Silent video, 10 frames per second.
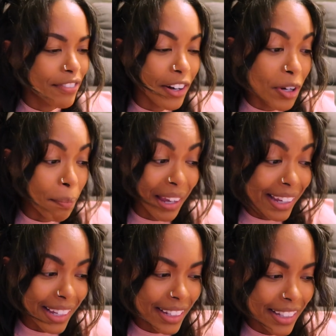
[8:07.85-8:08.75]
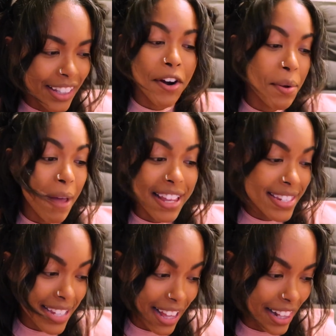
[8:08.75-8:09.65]
Very pink, very
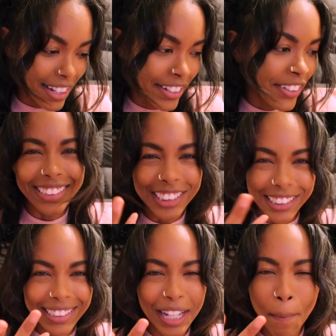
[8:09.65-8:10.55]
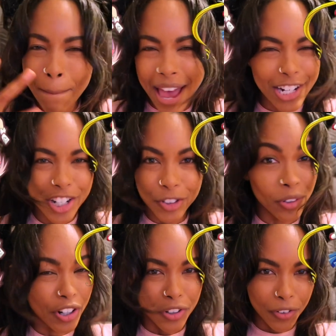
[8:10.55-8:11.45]
pastel. It's just
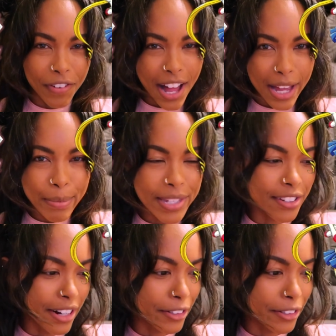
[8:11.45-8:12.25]
magical girl vibes, you